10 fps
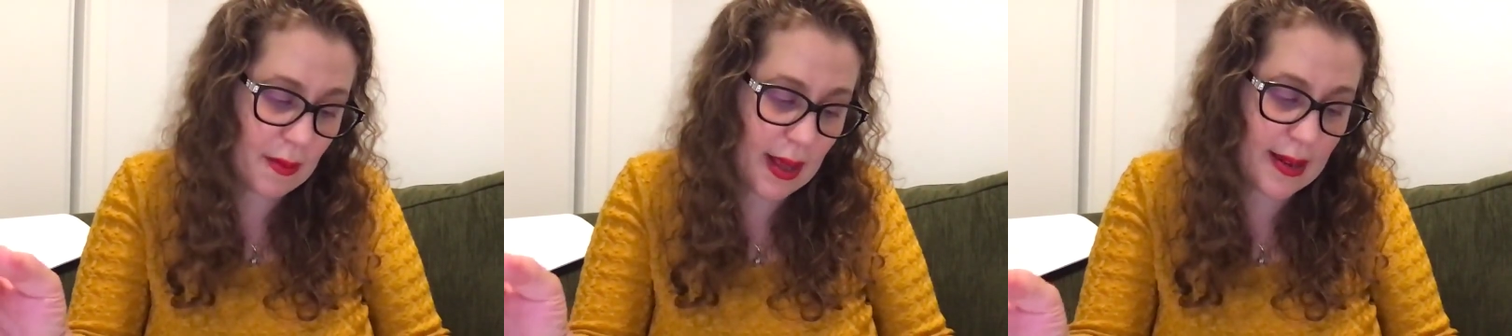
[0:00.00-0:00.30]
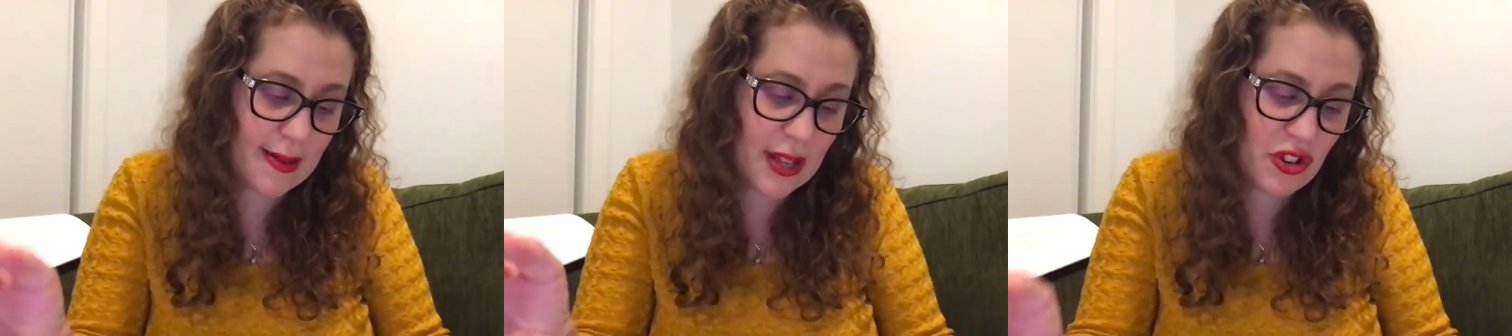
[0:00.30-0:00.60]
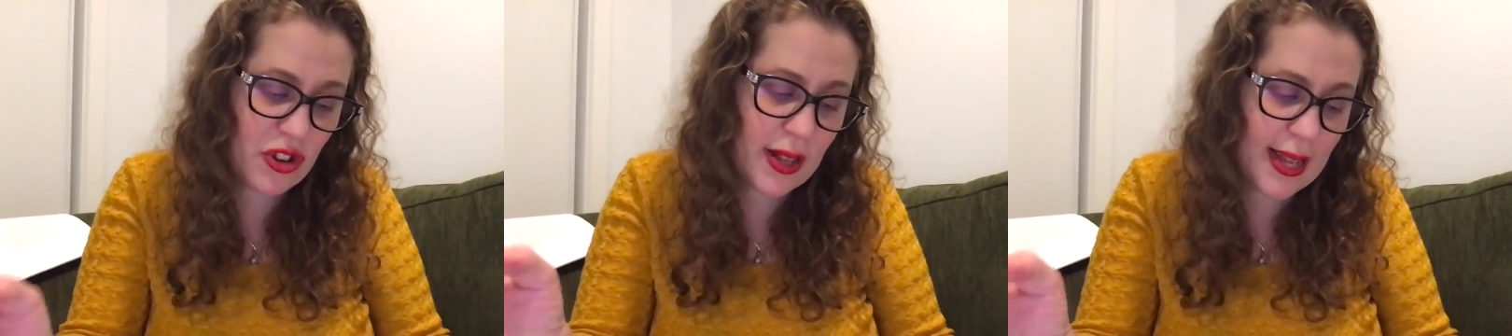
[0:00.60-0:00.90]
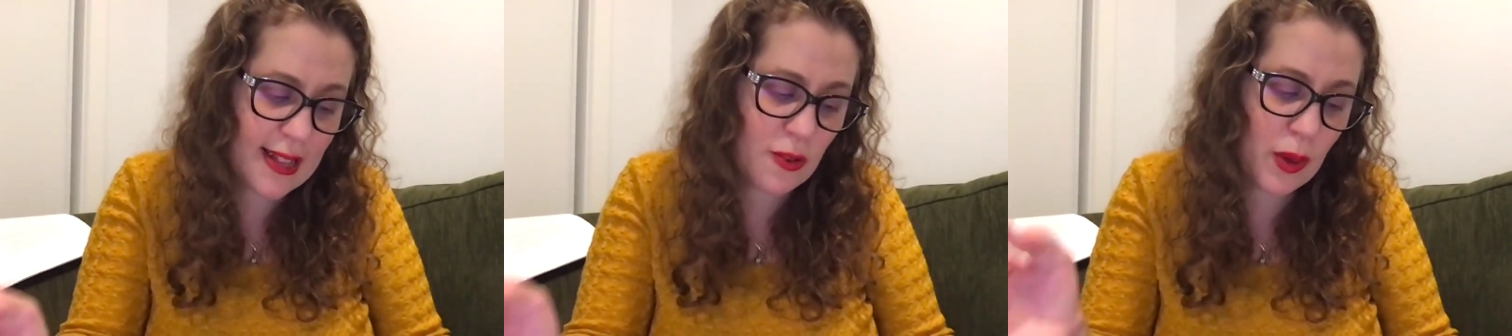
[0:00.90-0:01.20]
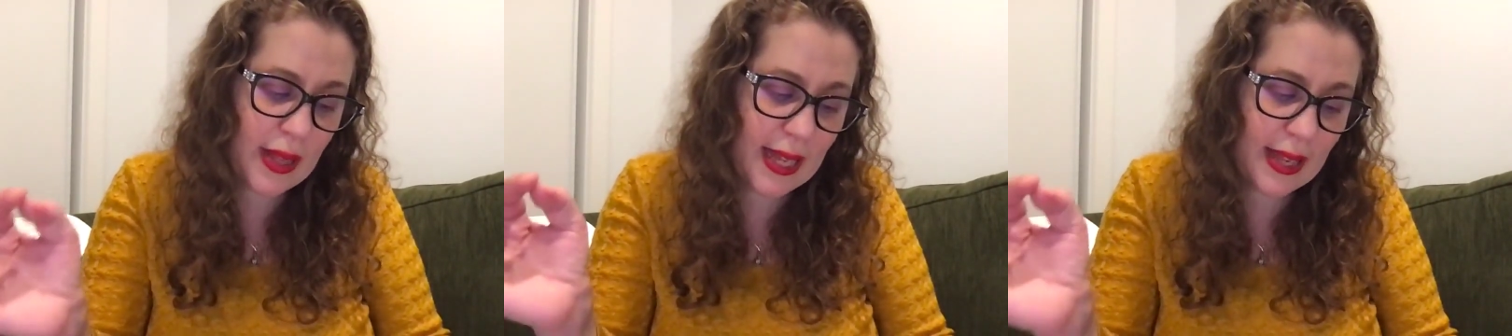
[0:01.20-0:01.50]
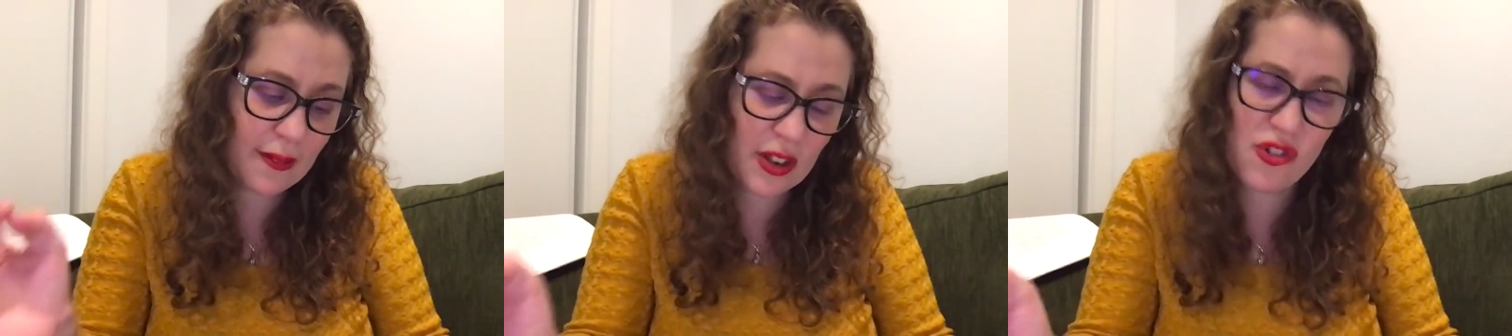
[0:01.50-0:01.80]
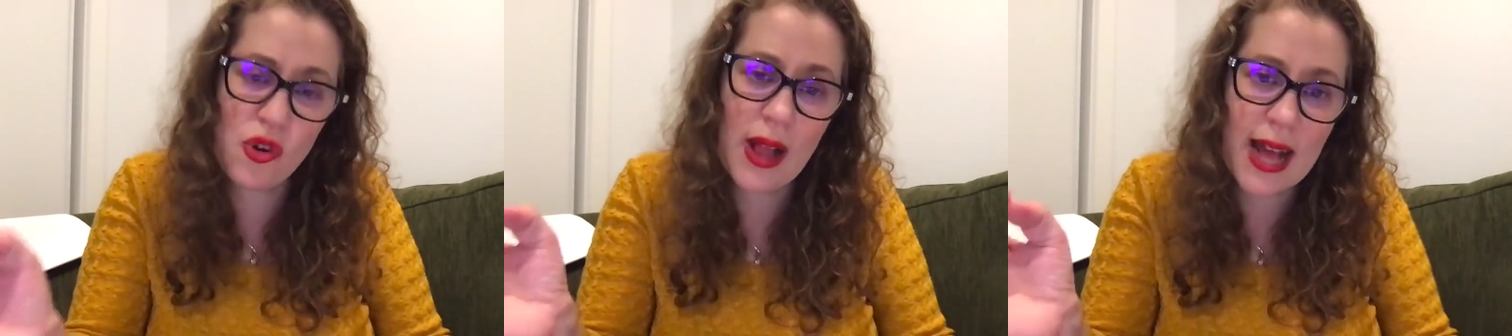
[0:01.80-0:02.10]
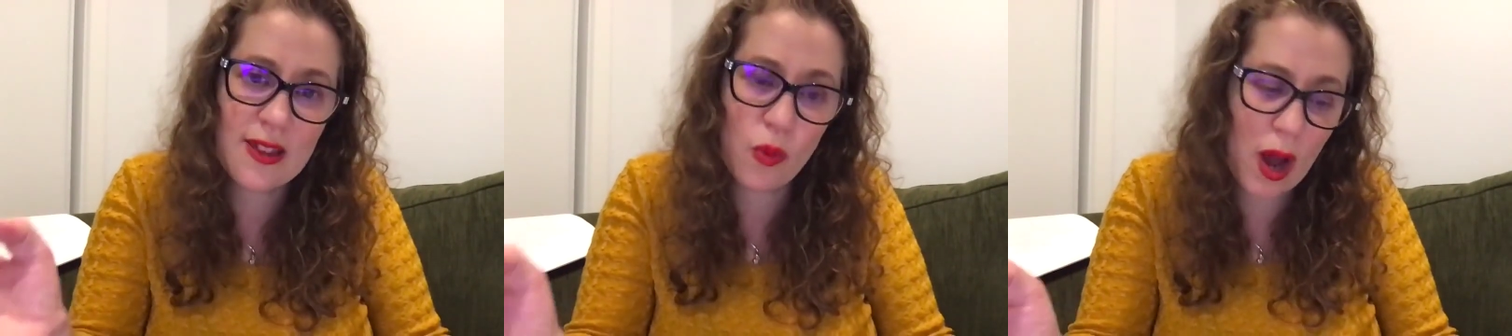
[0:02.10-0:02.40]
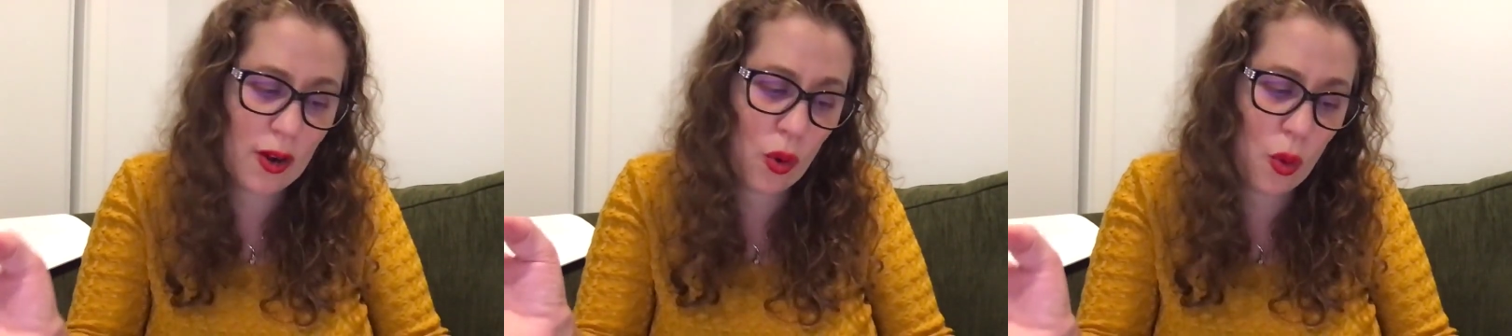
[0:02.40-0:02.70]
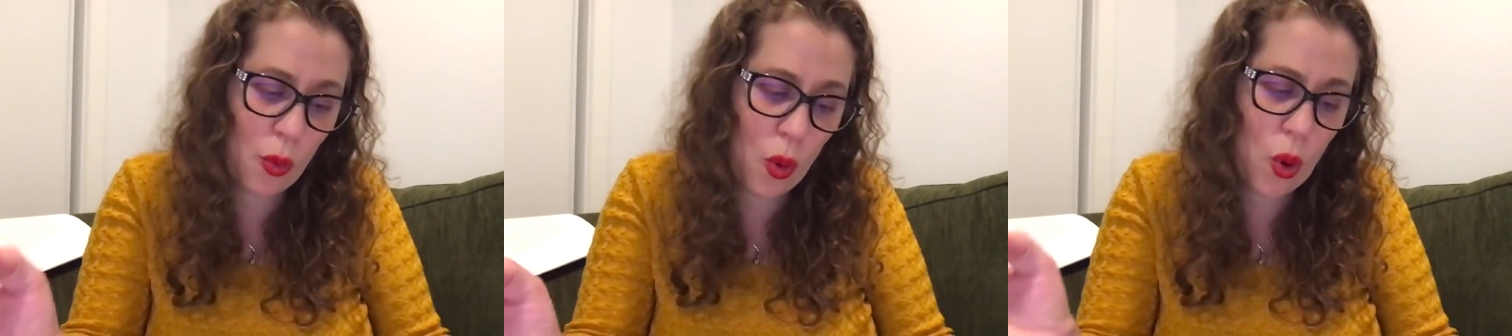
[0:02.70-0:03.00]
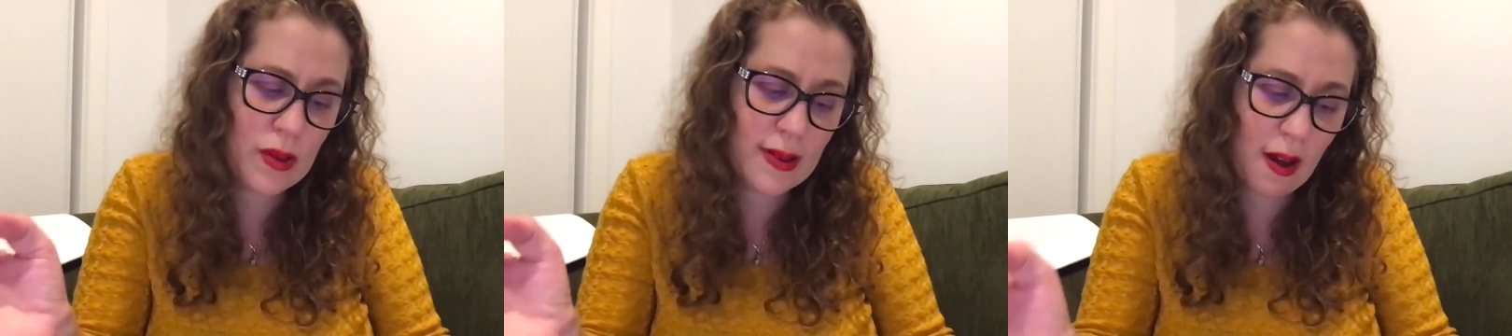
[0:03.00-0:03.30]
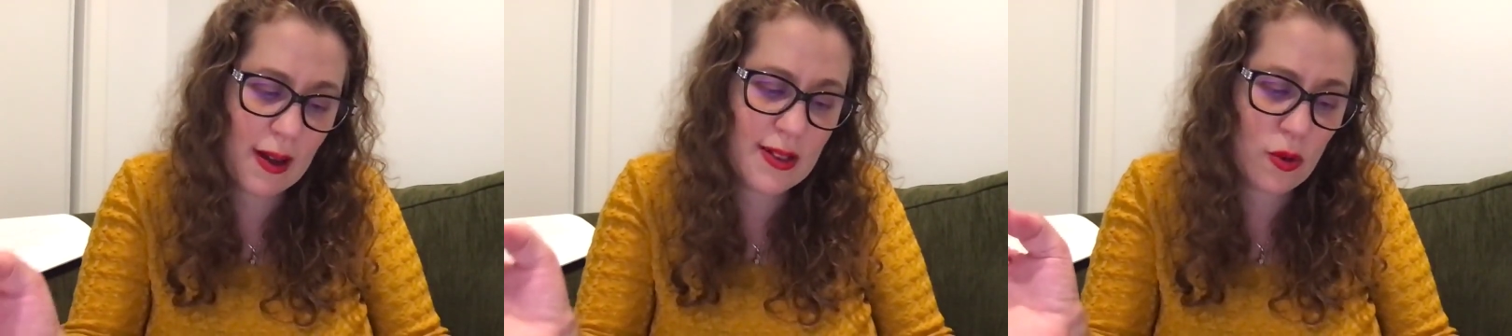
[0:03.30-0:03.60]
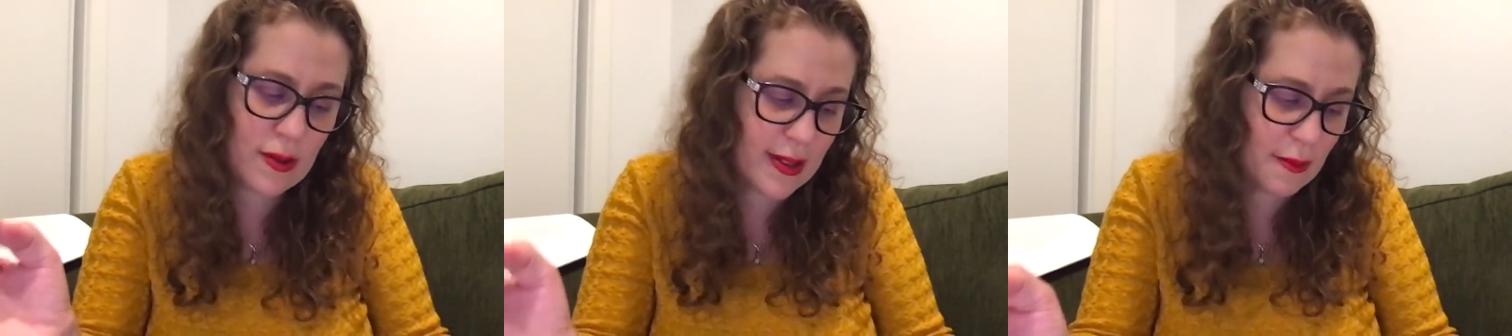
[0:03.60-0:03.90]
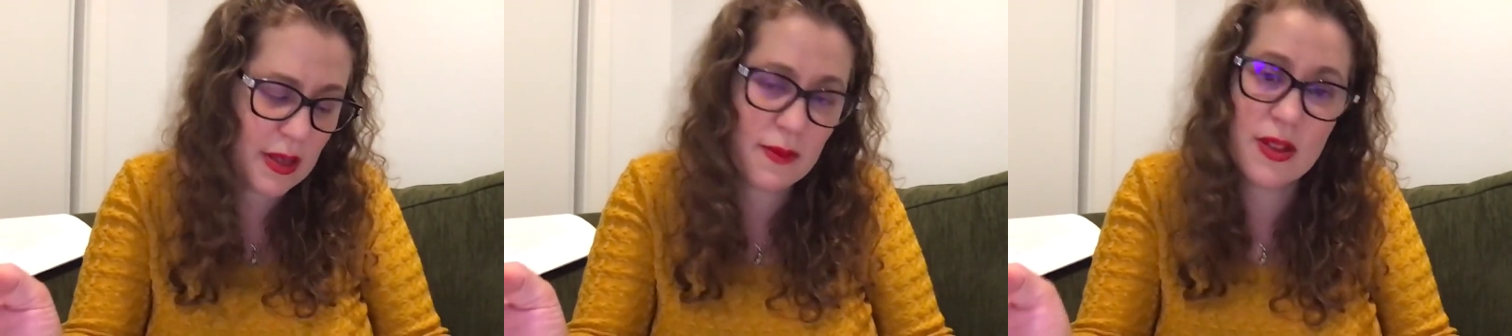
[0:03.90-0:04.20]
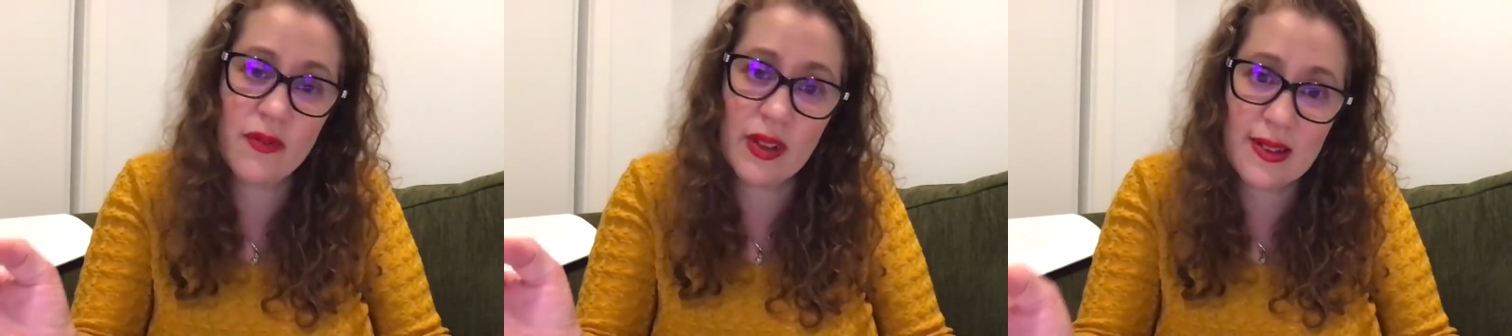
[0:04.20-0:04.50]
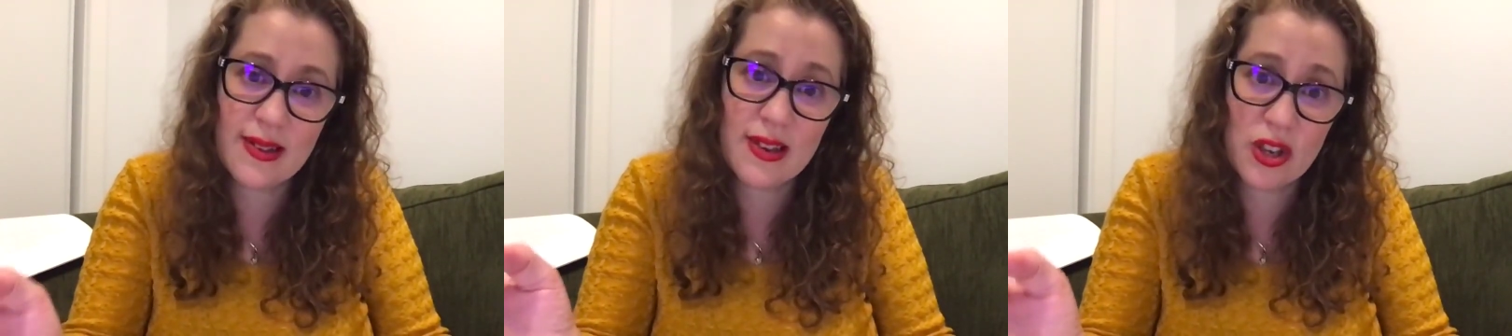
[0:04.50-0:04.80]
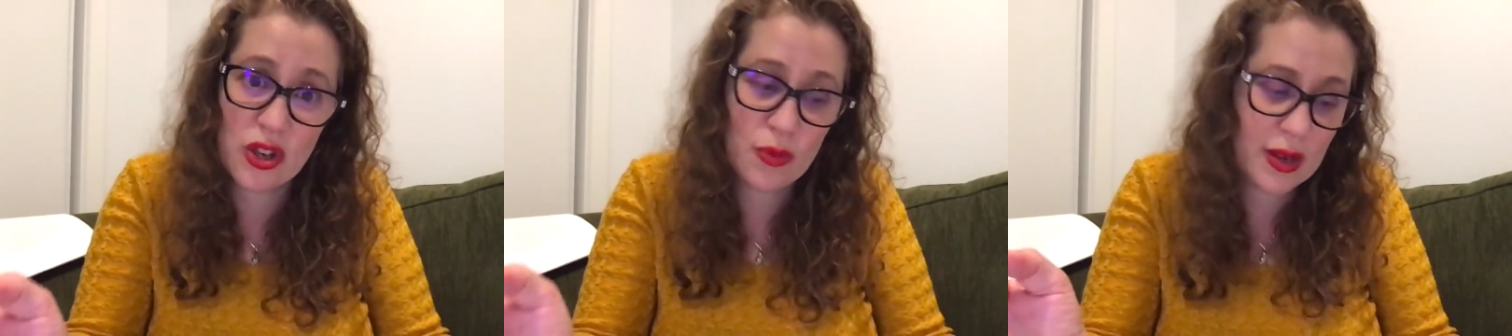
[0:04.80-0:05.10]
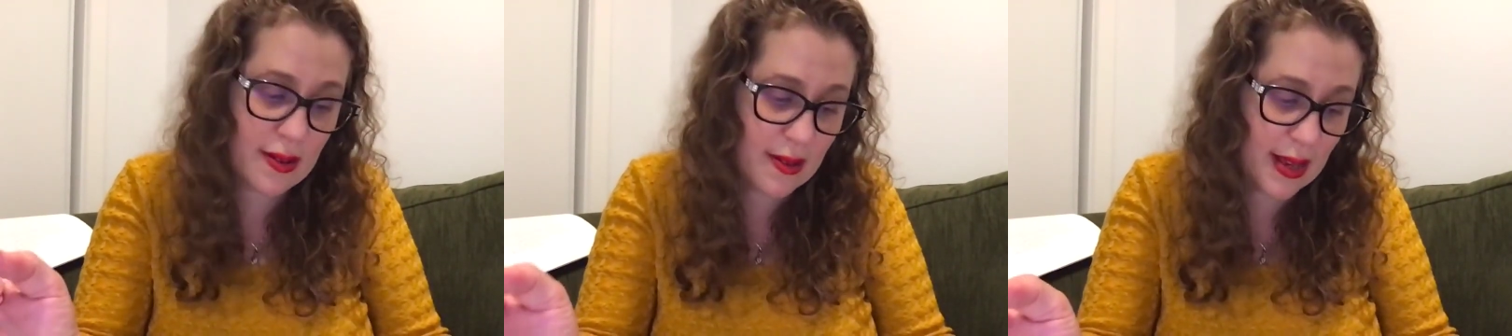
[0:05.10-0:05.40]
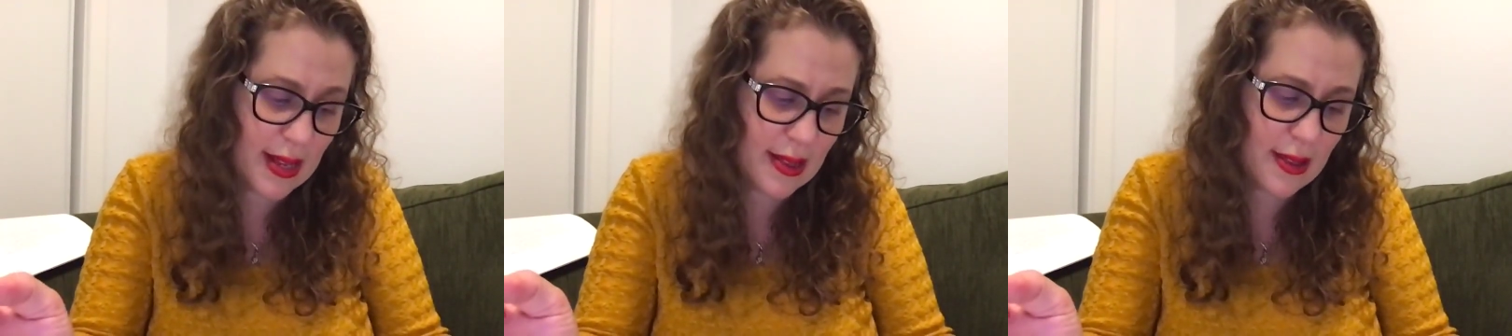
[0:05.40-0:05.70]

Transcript: And essentially, it's when the individual has one or more signs or symptoms of a listed human disease,